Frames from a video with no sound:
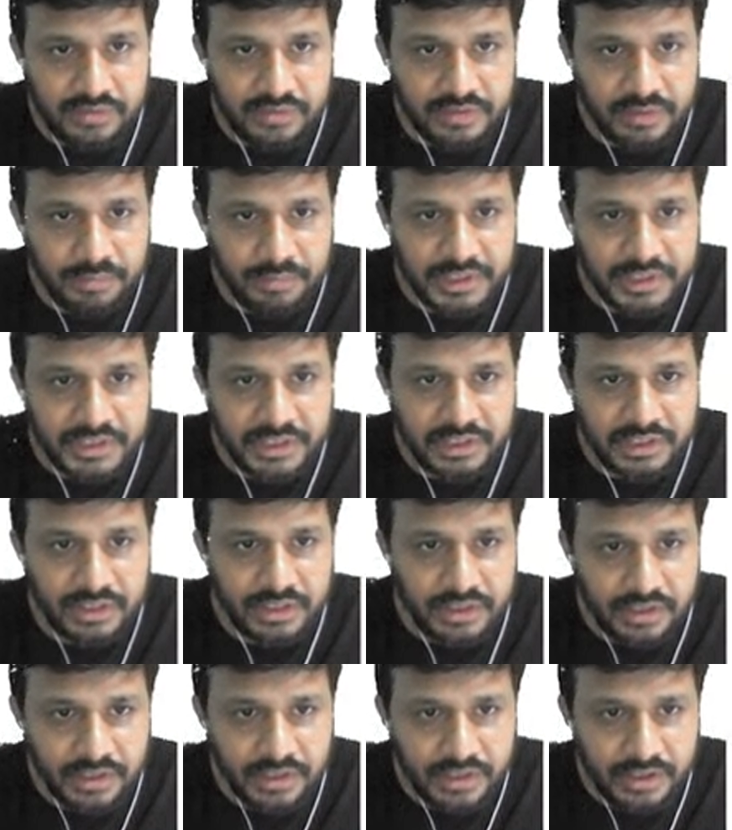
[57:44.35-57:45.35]
Summation
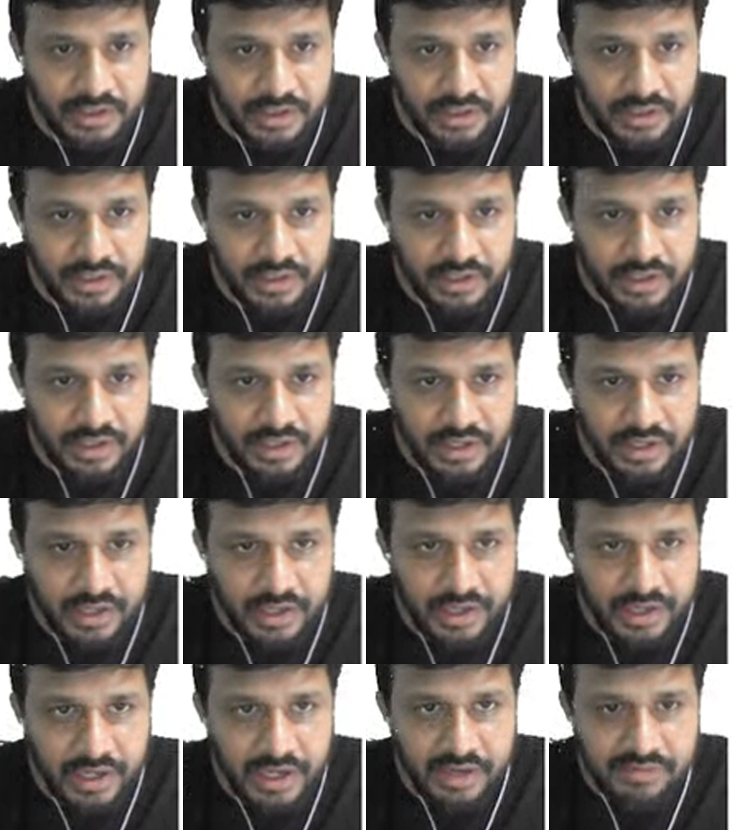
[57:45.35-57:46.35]

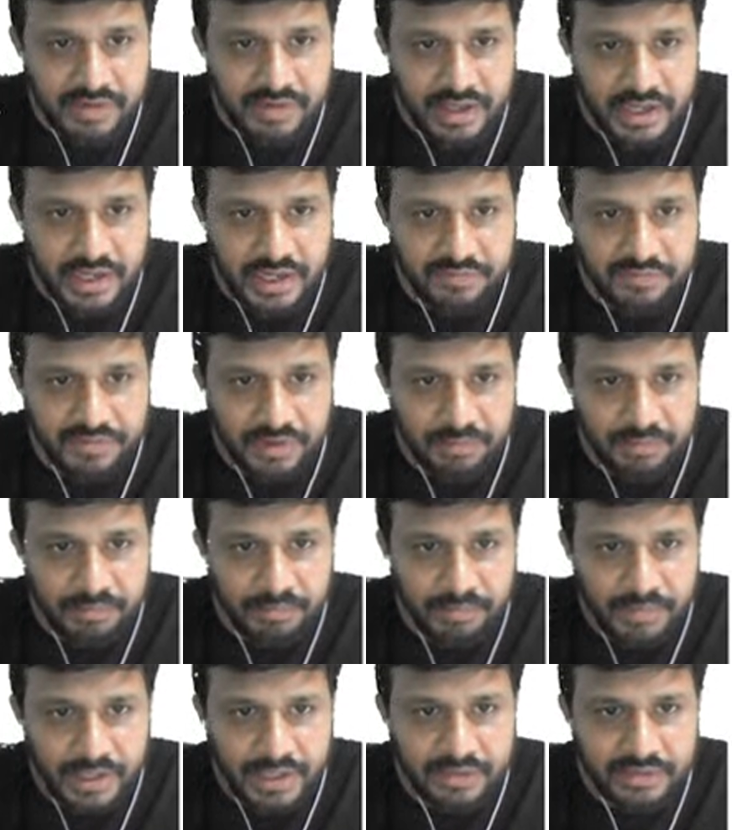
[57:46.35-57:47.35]
k varying
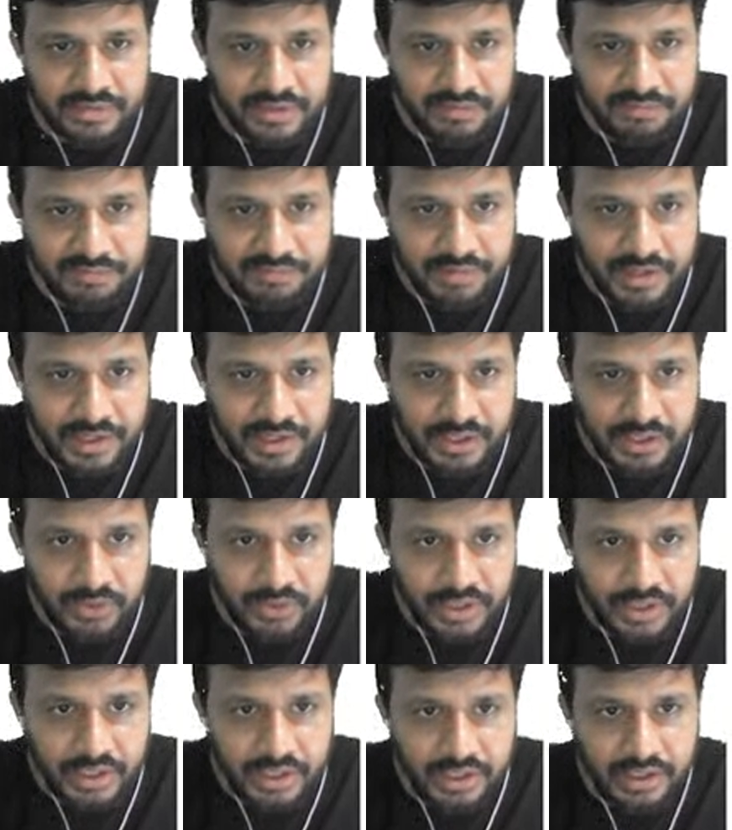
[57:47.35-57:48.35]
from minus infinite to
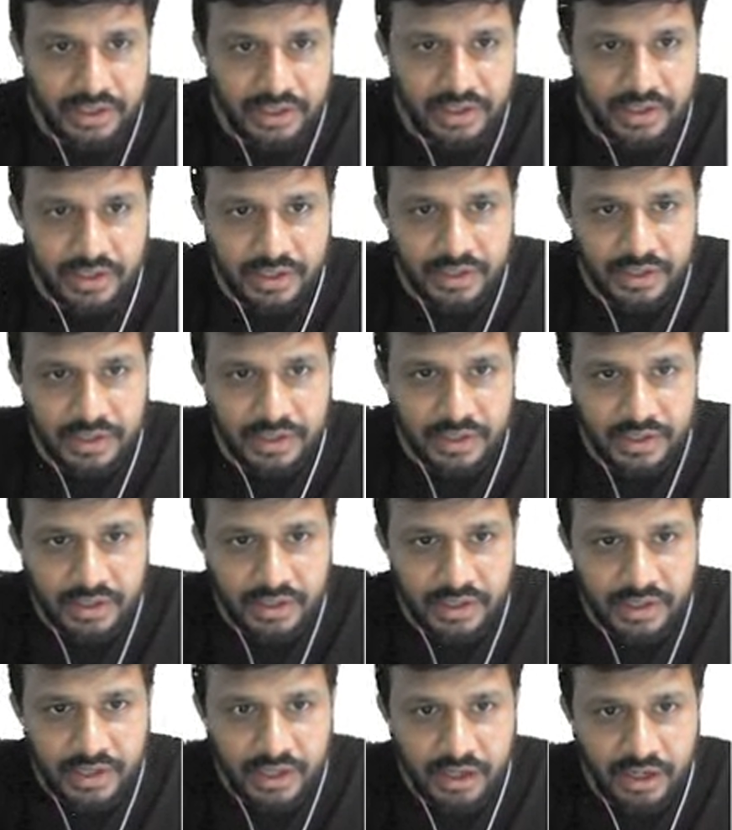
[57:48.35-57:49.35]
n
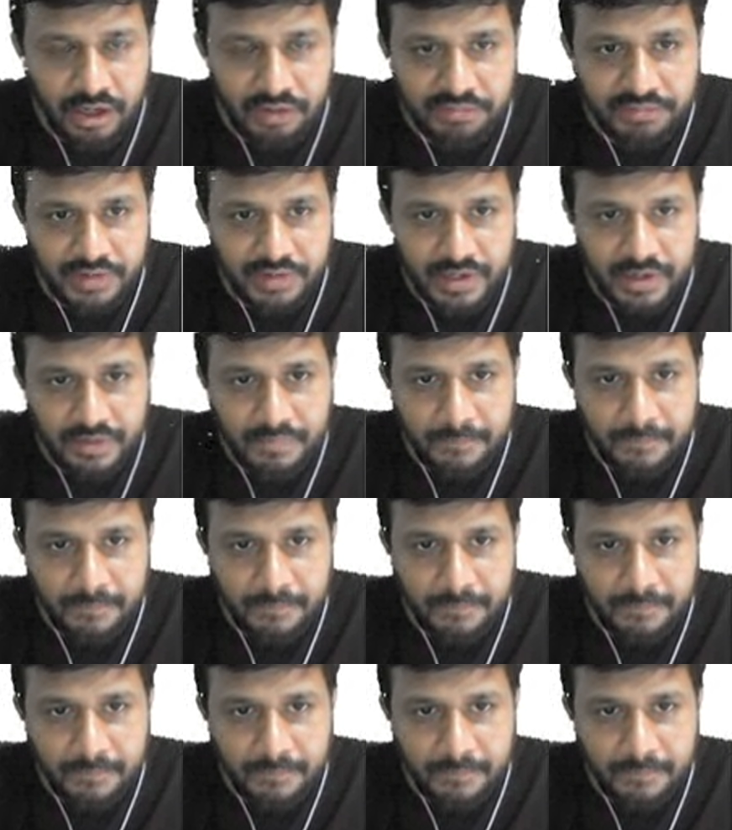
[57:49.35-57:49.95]
del of k.